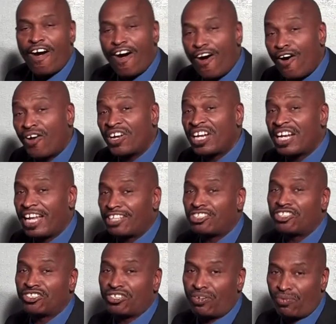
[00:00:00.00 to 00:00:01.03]
All
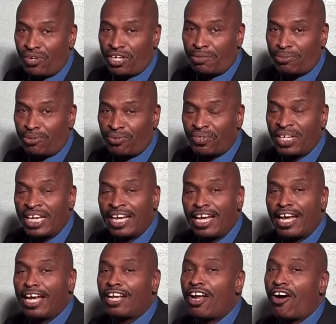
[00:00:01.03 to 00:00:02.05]
elections are winnable.
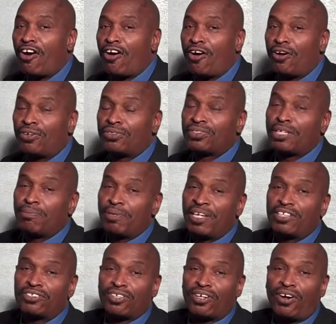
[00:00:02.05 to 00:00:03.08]
It all
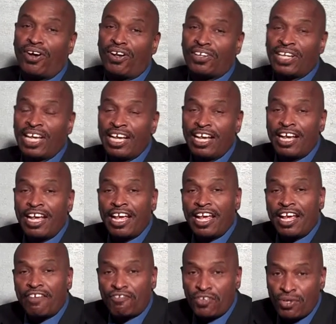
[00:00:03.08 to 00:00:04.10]
depends on
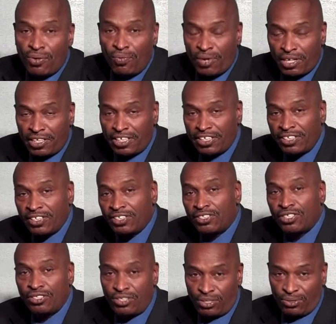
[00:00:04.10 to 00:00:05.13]
if you're willing
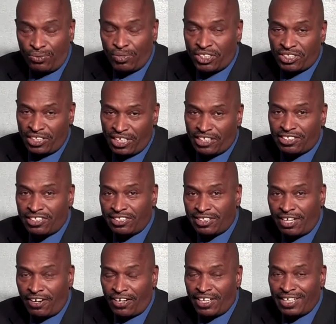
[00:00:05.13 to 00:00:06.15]
to do what's
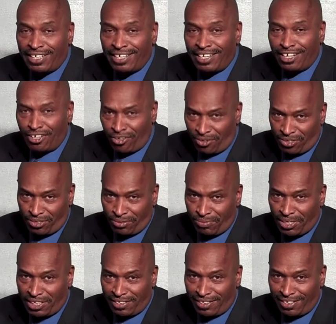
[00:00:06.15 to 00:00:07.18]
necessary in order to
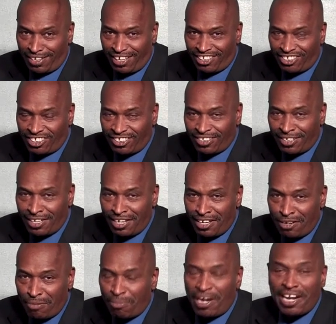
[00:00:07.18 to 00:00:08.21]
win an election.
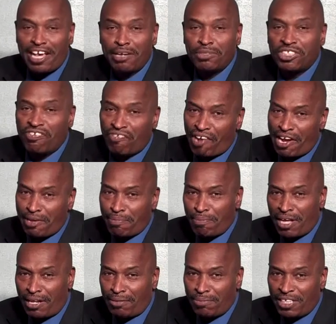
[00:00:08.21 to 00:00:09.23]
My name is Frank
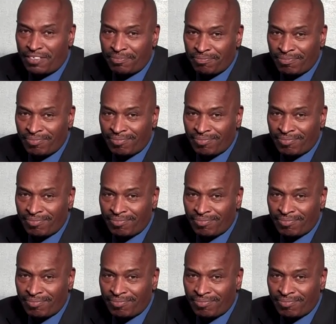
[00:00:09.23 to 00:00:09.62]
Bellamy.